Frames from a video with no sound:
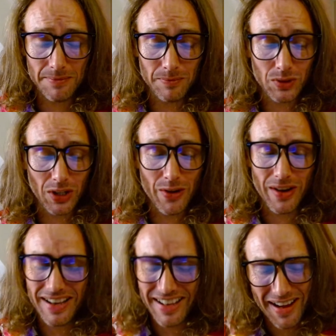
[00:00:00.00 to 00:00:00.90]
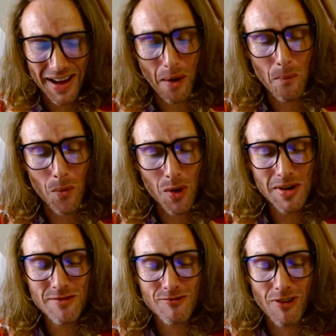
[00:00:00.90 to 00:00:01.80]
So, a
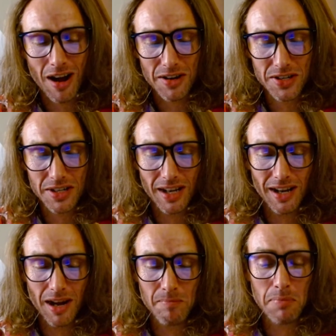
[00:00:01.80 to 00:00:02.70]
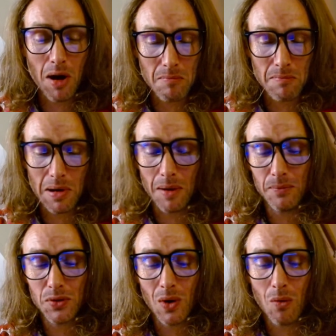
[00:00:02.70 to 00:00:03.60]
woman rushed a
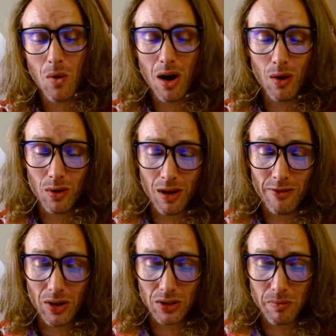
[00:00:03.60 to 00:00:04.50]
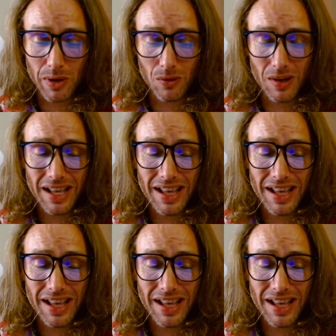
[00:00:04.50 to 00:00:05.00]
pom-pom to a wildlife hospital